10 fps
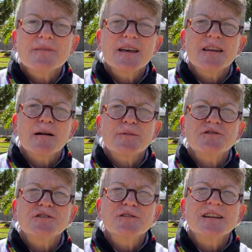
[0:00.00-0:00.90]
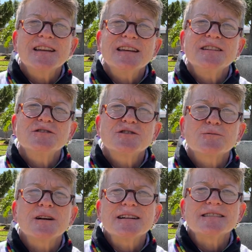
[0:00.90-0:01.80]
an opportunity to
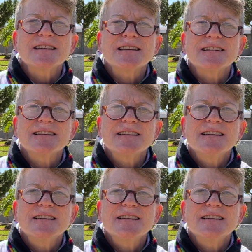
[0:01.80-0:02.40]
rise again.